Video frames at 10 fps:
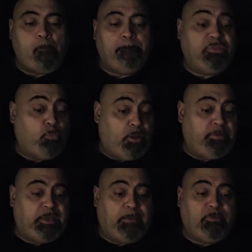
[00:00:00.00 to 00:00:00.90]
Bethuel
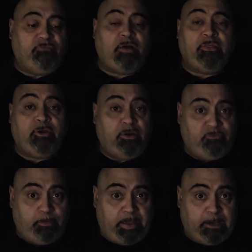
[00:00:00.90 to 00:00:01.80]
became the father
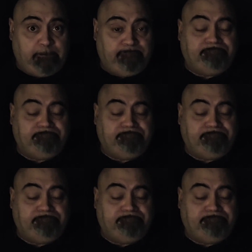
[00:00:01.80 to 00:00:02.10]
of Rebekah.